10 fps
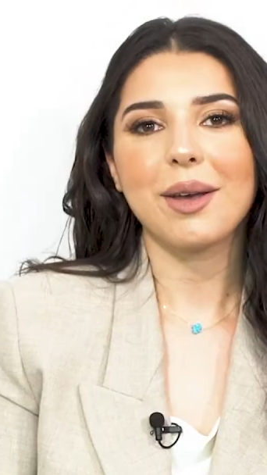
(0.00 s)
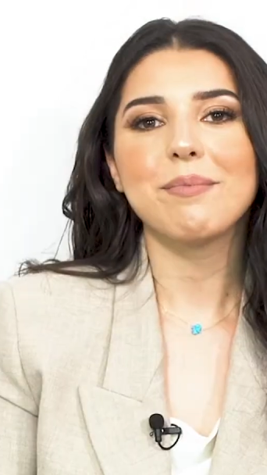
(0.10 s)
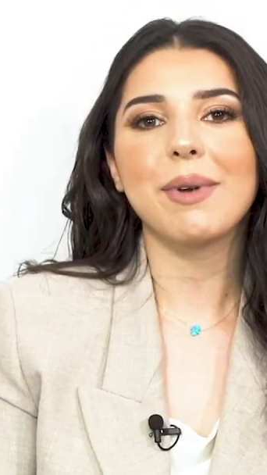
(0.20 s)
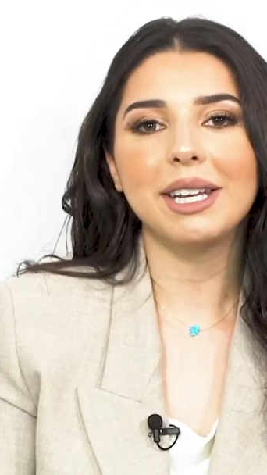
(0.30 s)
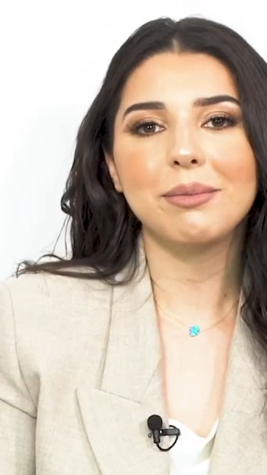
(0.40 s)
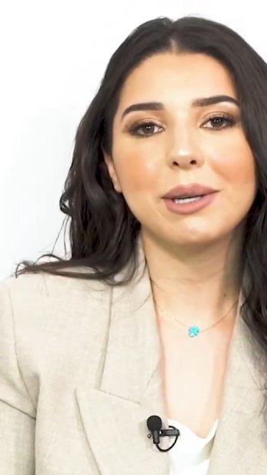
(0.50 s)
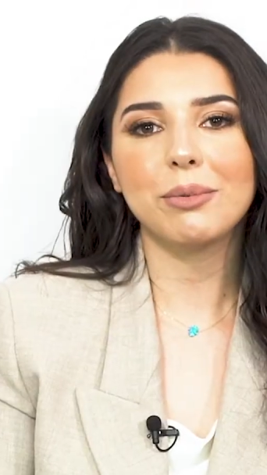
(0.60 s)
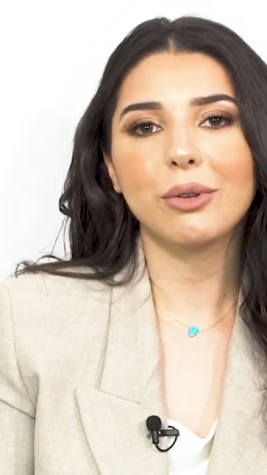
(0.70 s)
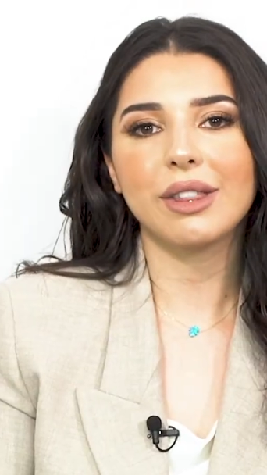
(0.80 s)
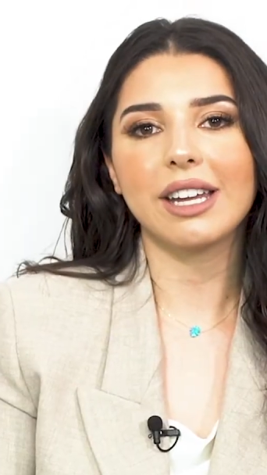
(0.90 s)
Many
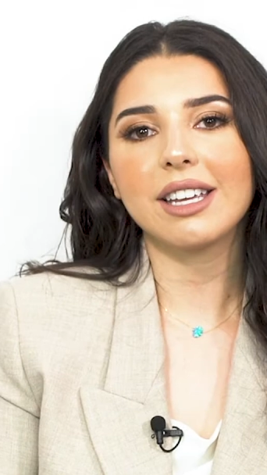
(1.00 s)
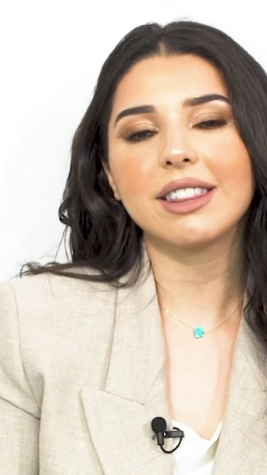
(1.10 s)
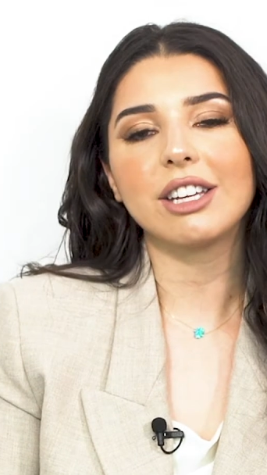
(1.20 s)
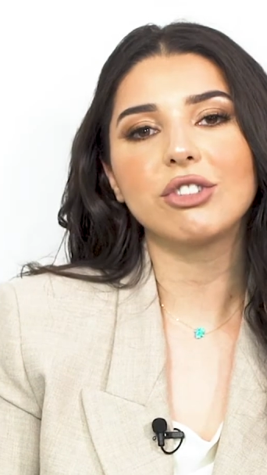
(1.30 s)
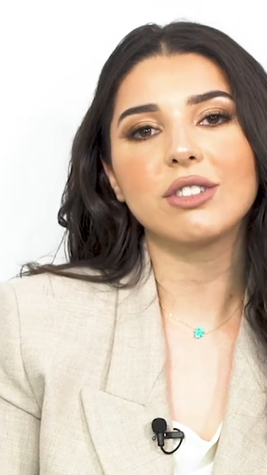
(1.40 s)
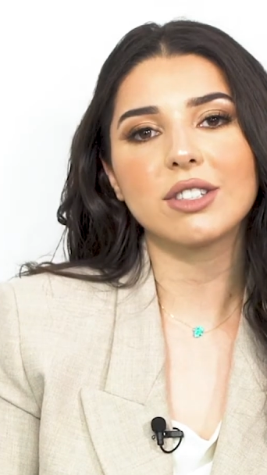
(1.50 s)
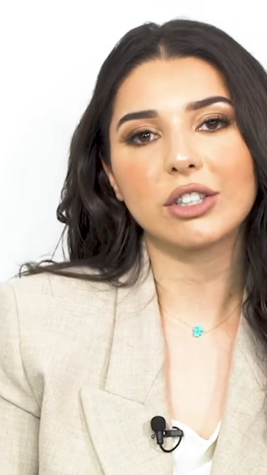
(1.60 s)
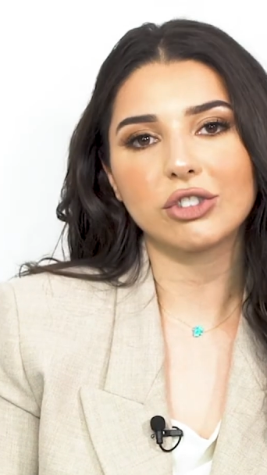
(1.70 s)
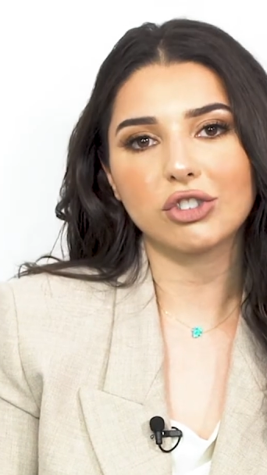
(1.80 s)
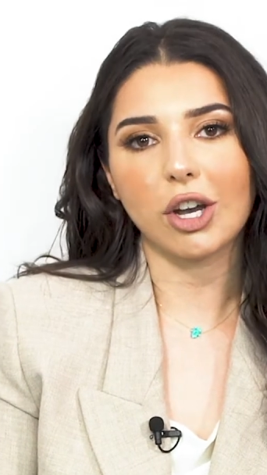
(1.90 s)
people think they should
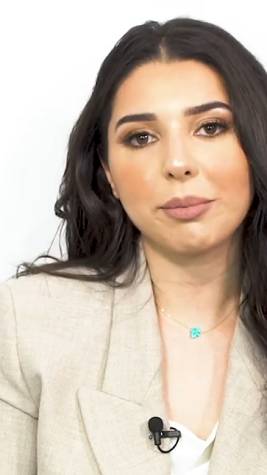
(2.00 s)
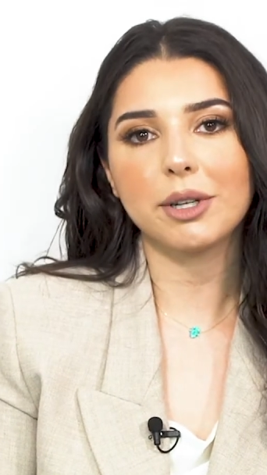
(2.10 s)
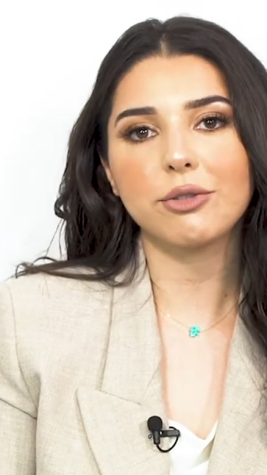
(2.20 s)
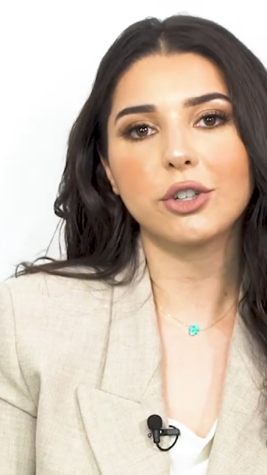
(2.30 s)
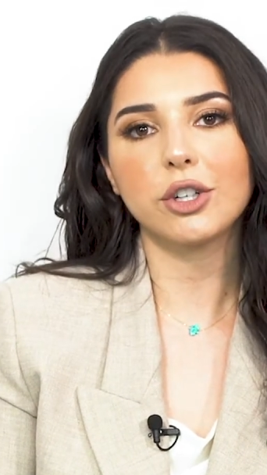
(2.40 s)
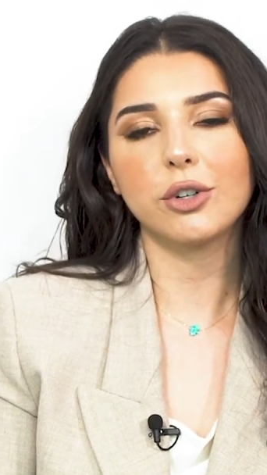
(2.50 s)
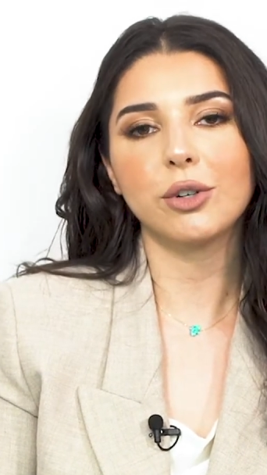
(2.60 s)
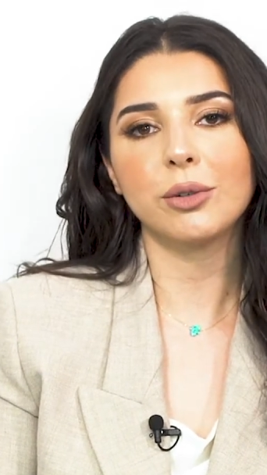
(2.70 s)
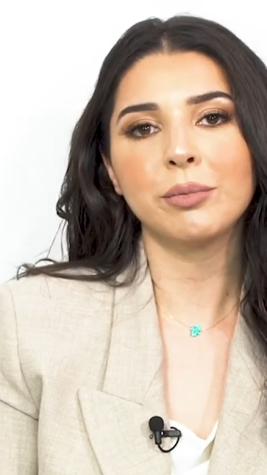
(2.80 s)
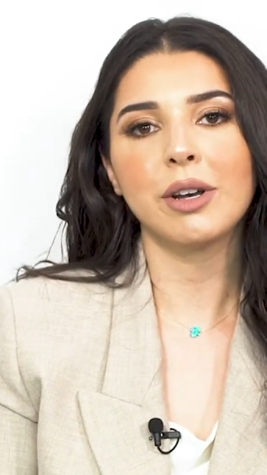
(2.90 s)
start shopping for a
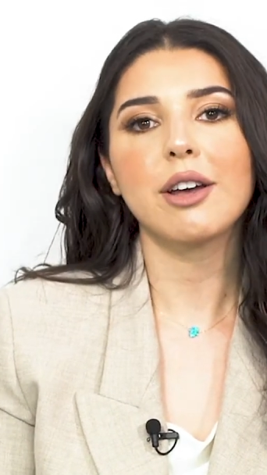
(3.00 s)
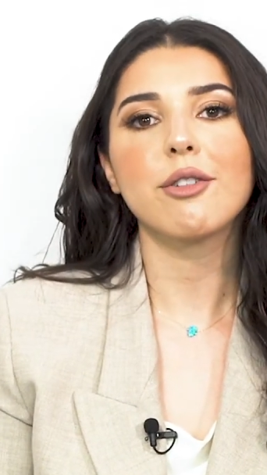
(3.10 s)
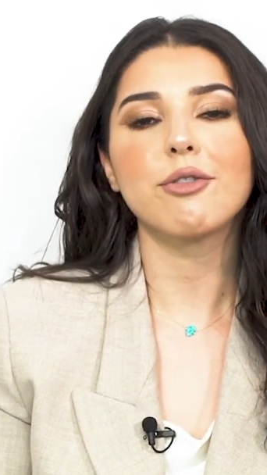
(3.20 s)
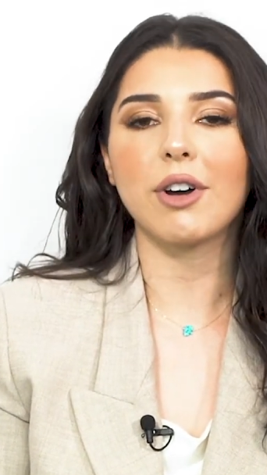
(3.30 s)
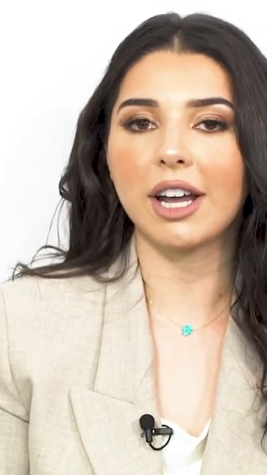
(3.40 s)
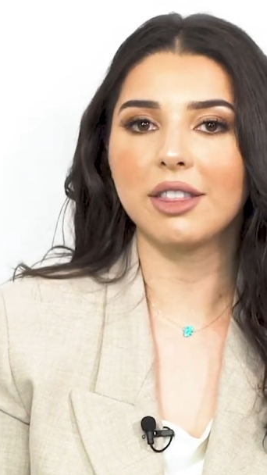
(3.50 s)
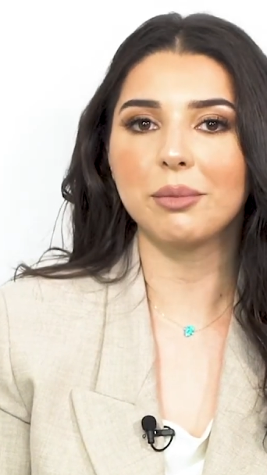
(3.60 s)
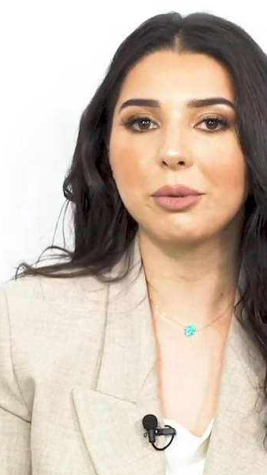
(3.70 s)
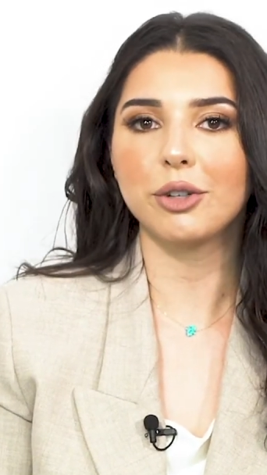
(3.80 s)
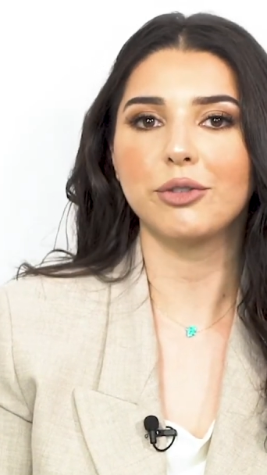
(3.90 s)
home find the
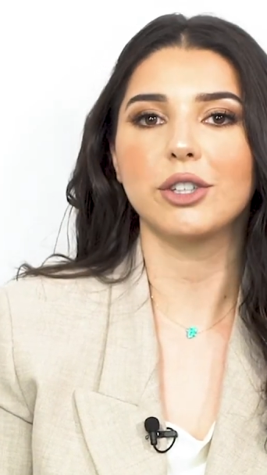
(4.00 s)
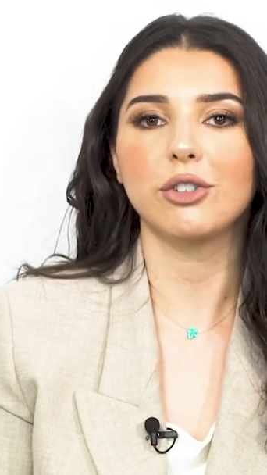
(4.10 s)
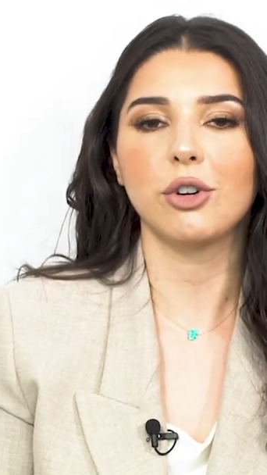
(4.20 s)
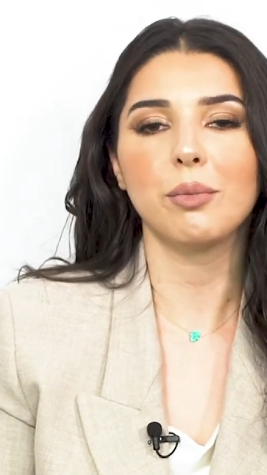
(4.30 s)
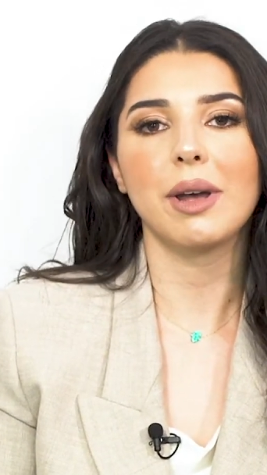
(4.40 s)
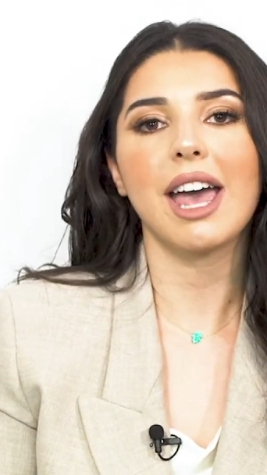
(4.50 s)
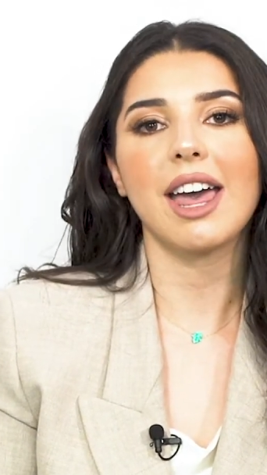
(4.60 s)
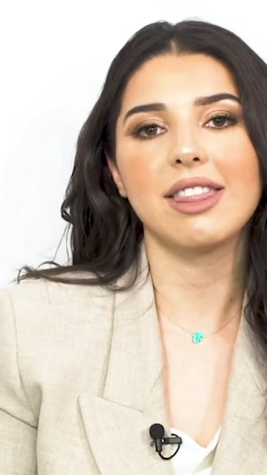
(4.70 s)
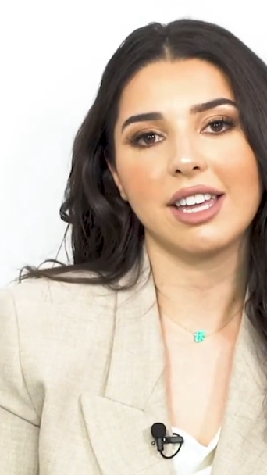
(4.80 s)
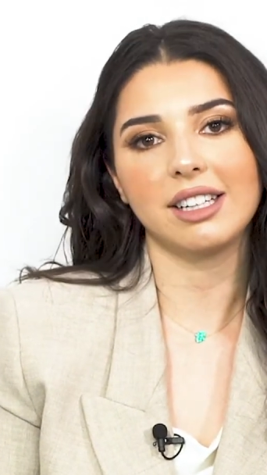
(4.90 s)
perfect home,
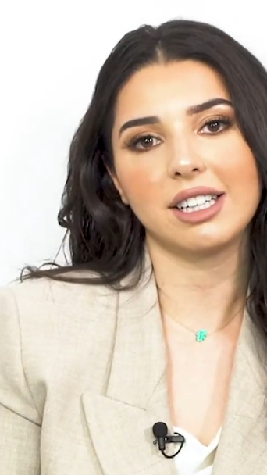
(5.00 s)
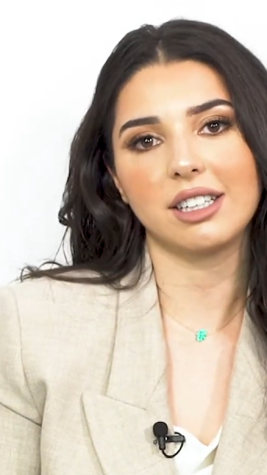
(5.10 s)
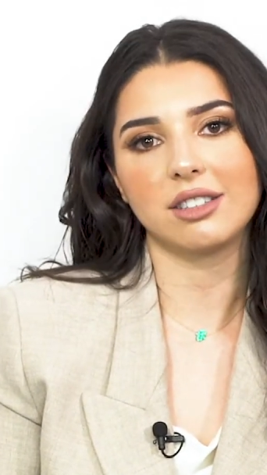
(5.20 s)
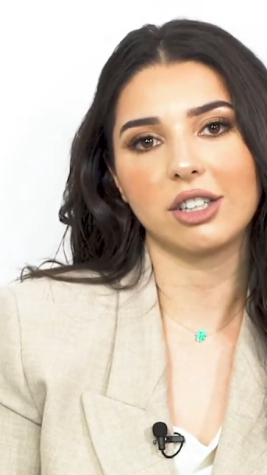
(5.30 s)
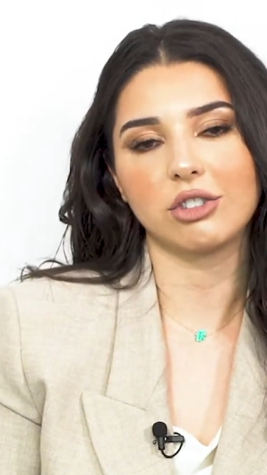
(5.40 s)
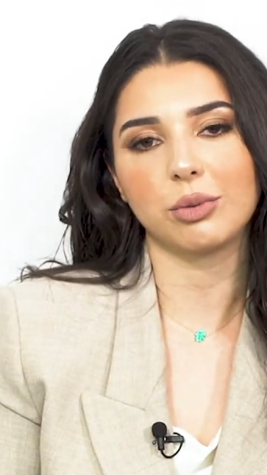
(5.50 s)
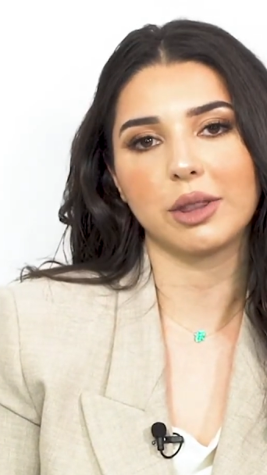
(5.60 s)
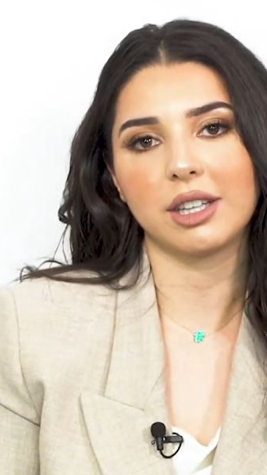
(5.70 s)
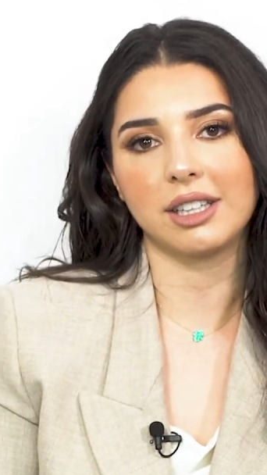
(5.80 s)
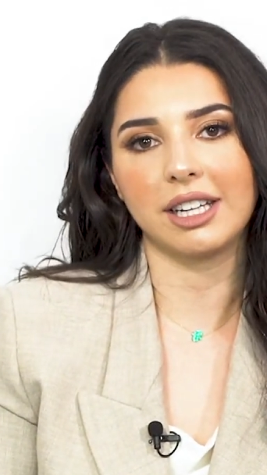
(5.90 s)
and then get in touch
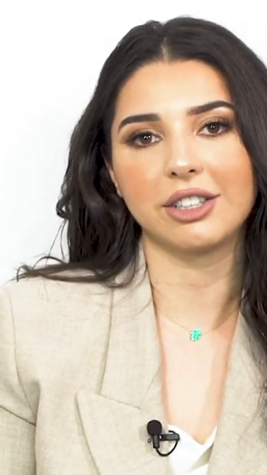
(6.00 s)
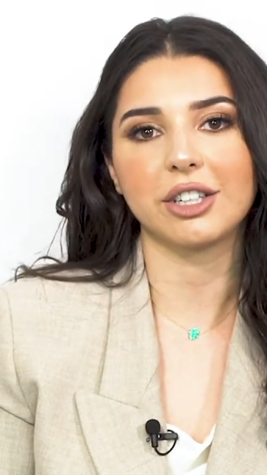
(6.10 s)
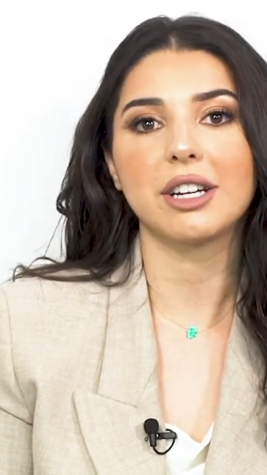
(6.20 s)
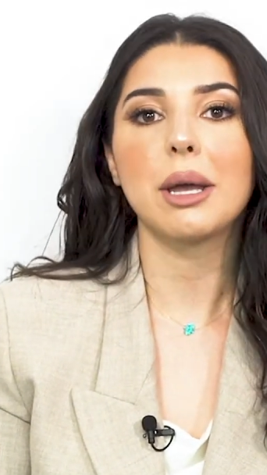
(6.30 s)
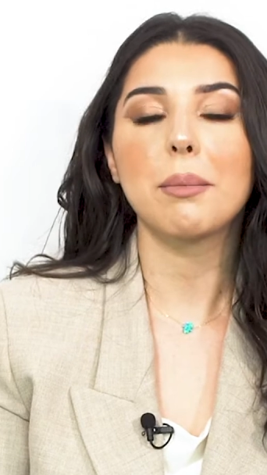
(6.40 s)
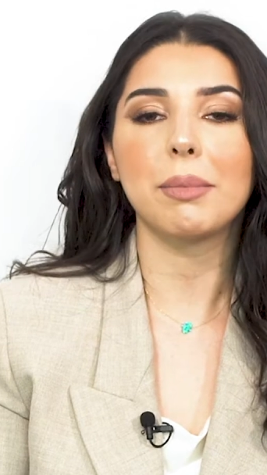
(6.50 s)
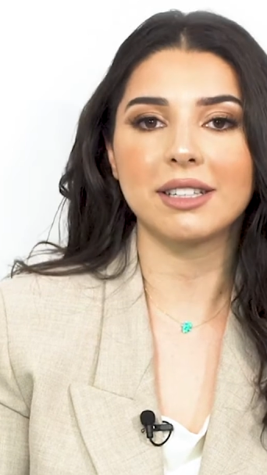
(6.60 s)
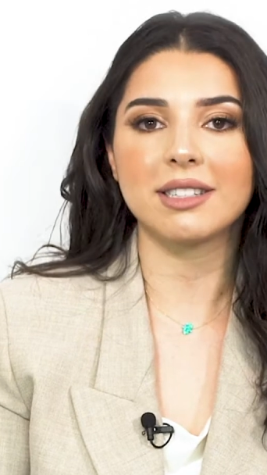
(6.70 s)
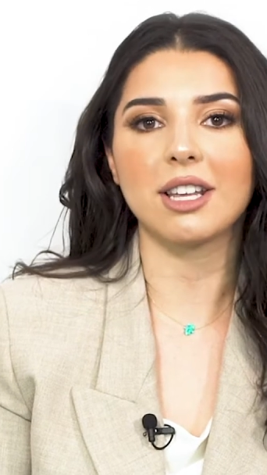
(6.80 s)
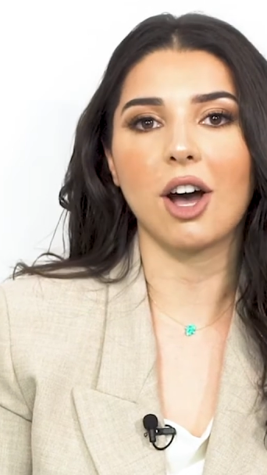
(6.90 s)
with the lender, but
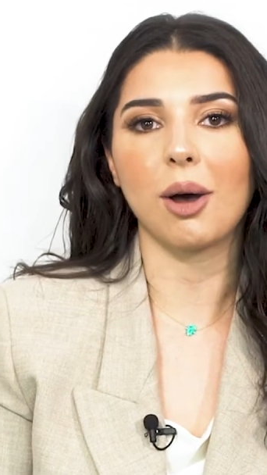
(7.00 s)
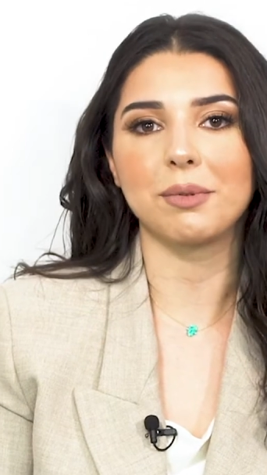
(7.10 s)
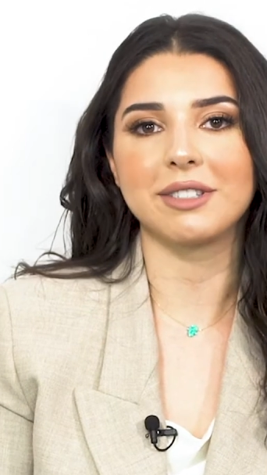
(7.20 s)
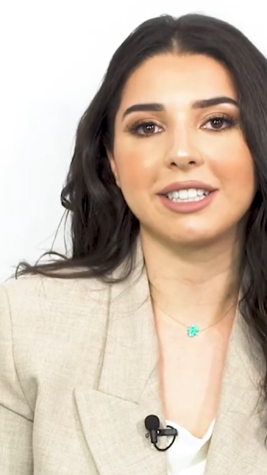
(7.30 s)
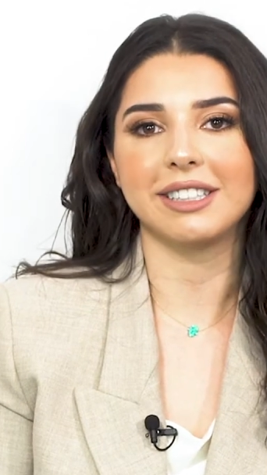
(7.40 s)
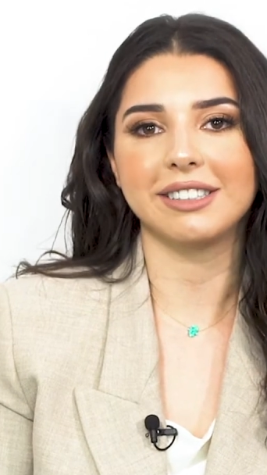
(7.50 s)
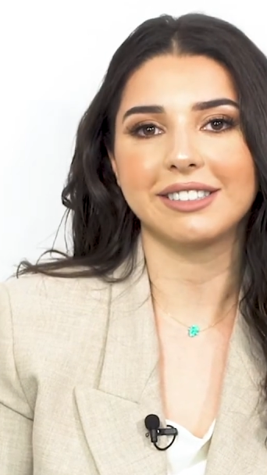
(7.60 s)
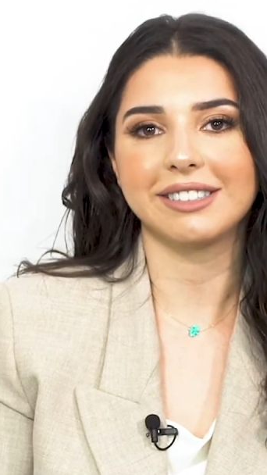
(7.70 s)
it's the opposite.